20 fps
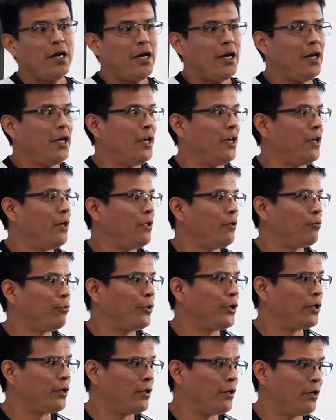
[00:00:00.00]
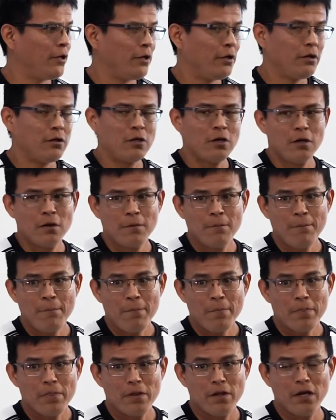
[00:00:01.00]
and we learned
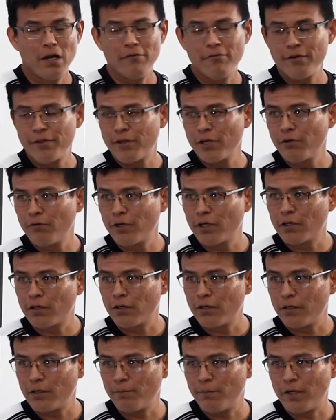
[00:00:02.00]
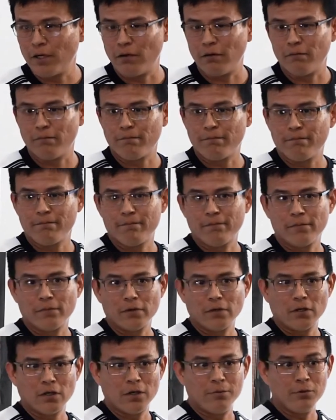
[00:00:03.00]
everything we could about
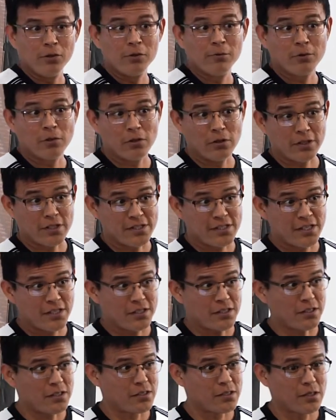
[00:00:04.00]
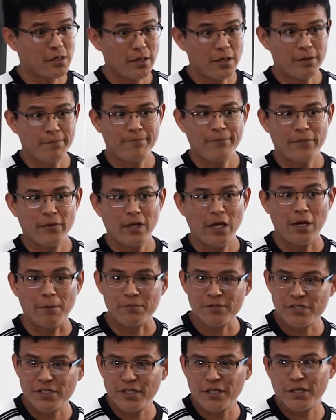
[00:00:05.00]
communicable diseases Hep
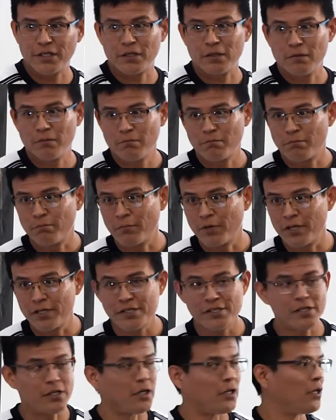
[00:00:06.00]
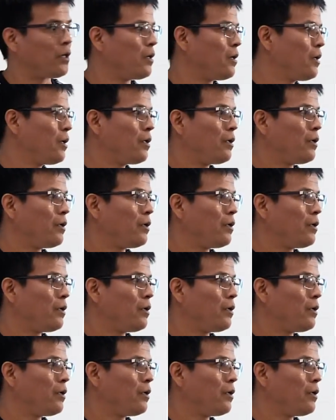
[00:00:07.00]
C, MRSA,